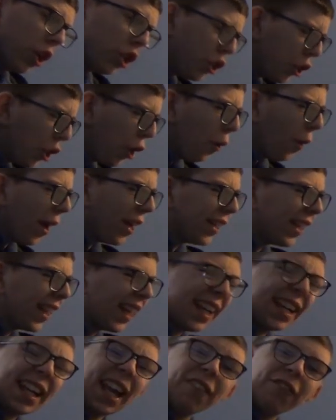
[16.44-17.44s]
Do you know where you
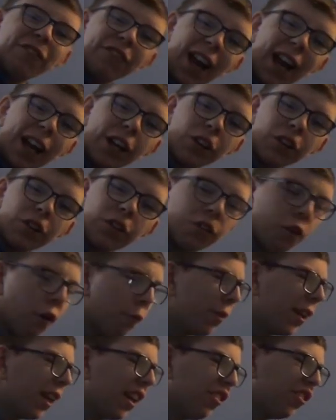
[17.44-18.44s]
can get vinyls
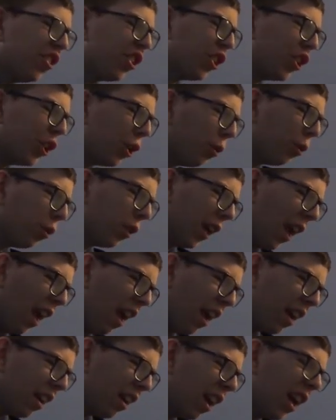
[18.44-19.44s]
from in the
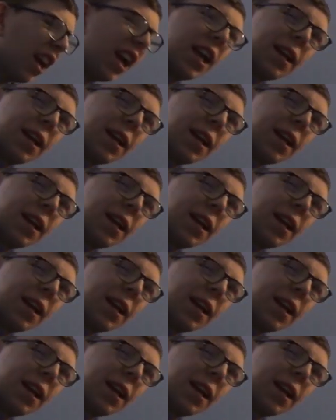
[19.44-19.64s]
UK,